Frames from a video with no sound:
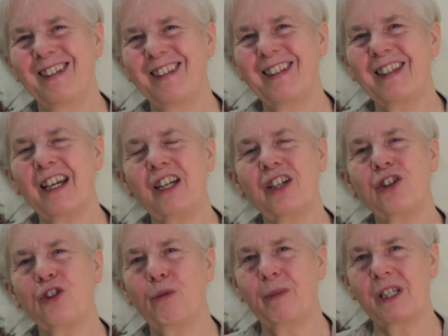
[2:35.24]
that they
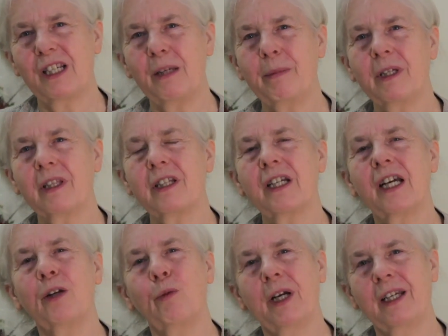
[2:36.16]
shouldn't be sleeping in the day
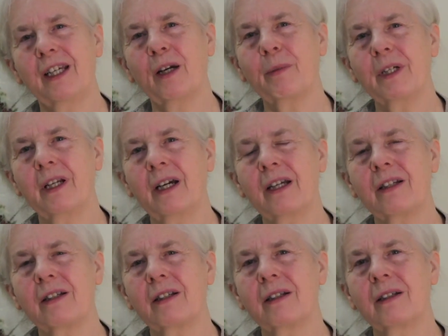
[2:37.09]
and waking up at
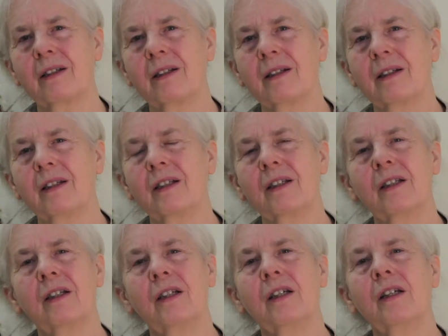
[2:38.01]
night.
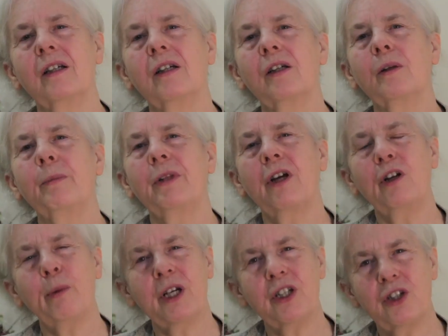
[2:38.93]
But the
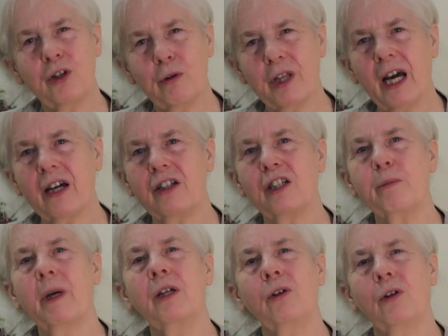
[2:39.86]
only way to do that is
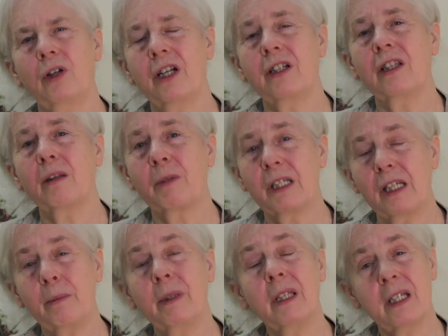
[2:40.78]
by not letting them
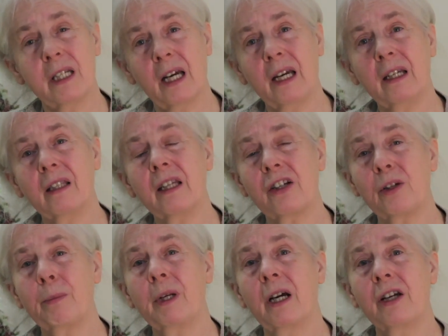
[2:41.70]
sleep in the day, and that
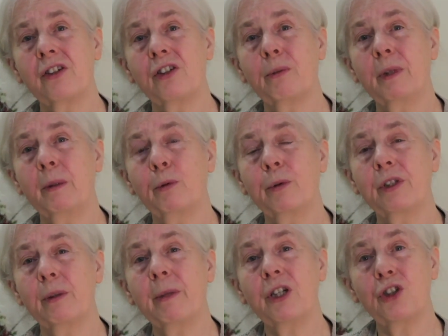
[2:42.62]
applies to people
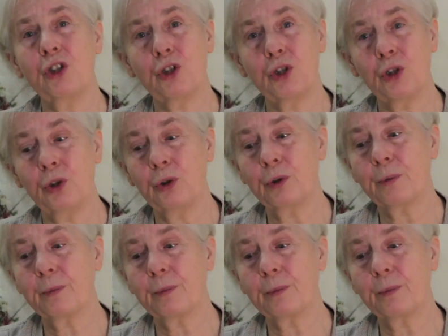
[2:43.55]
with dementia too.